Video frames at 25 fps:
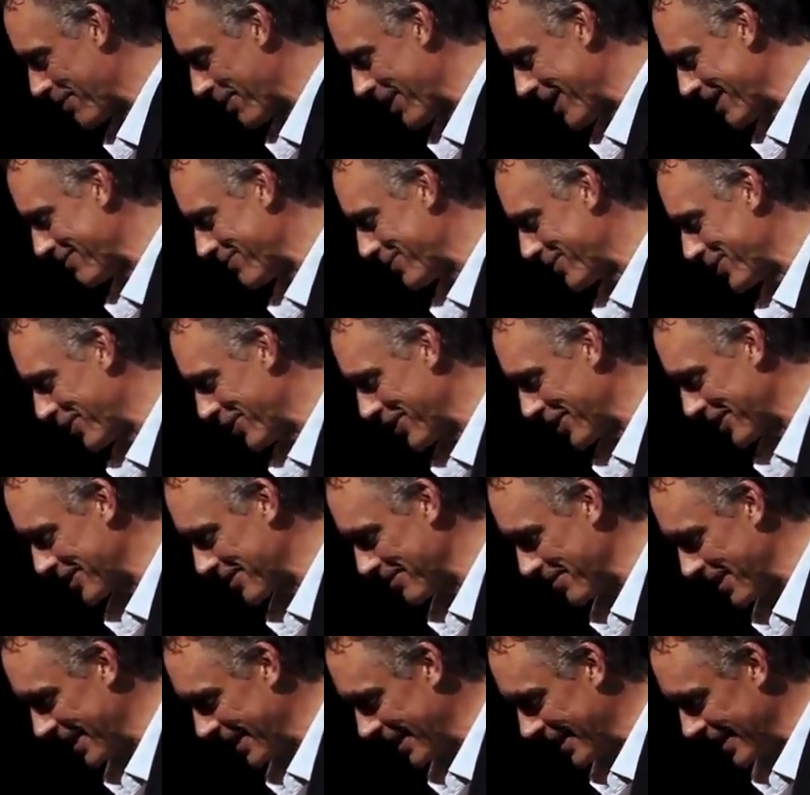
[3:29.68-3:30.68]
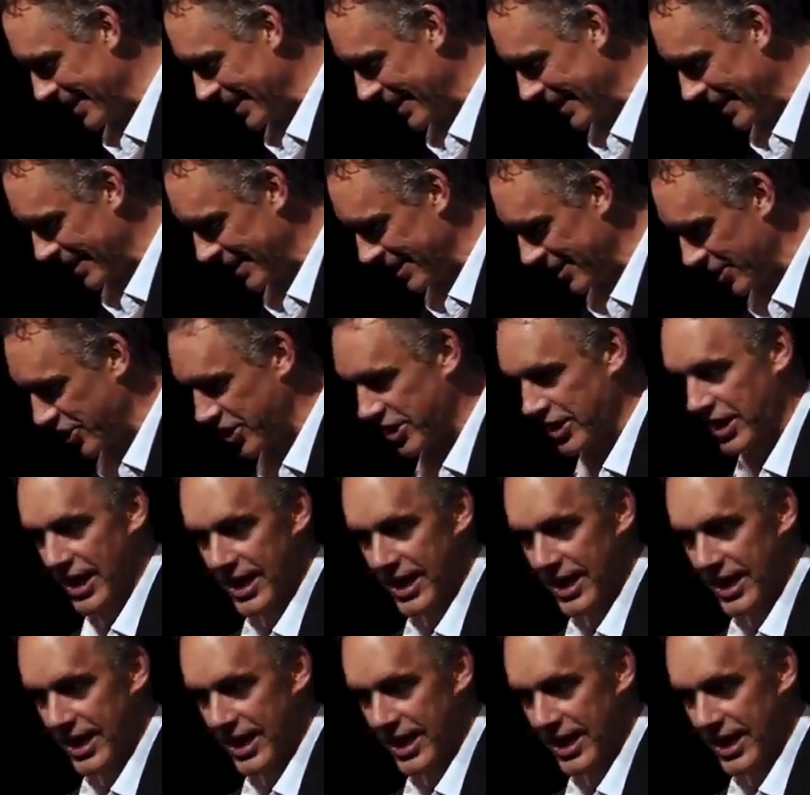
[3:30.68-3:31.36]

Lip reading: wife talked to me, and she